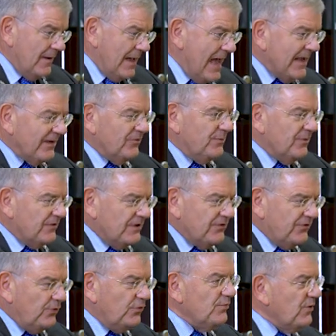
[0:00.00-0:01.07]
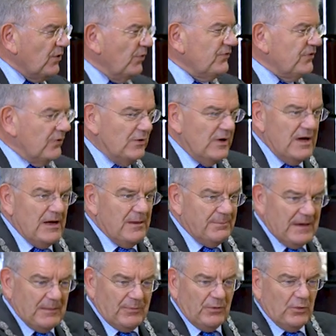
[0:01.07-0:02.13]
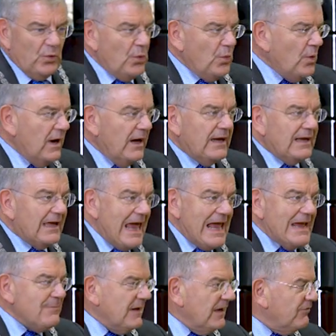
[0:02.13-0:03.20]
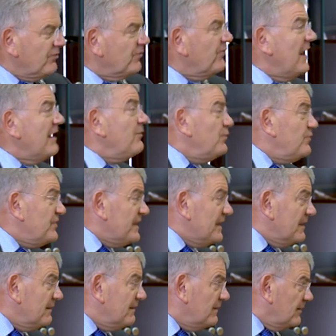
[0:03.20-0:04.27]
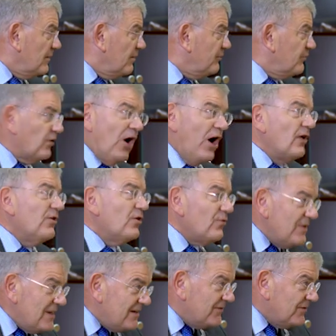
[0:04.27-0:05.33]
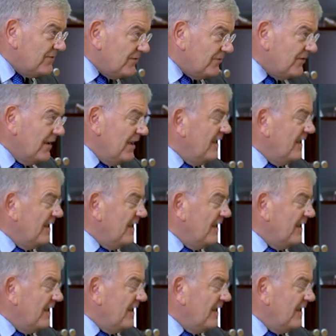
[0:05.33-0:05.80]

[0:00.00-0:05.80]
experts and students, but also people who came here for refugee, for other reasons